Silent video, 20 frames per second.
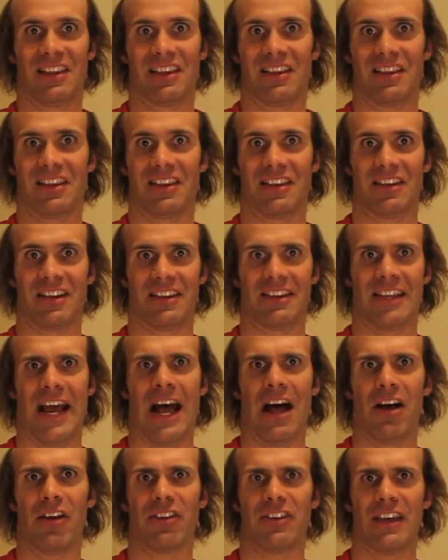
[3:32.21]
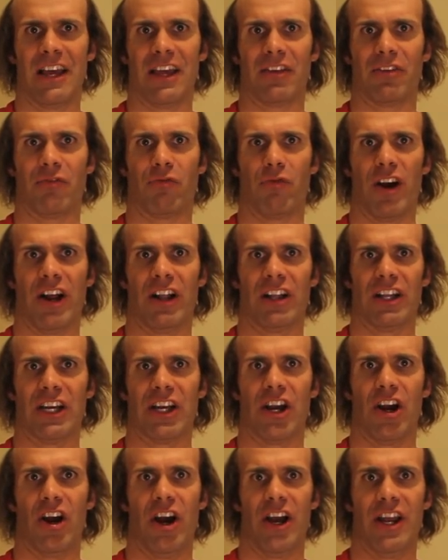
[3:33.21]
Skittles is really
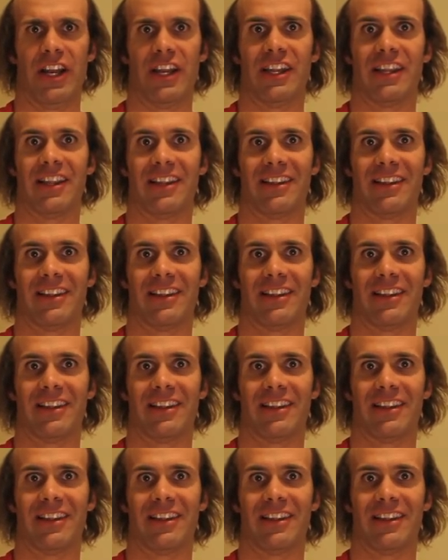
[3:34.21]
good.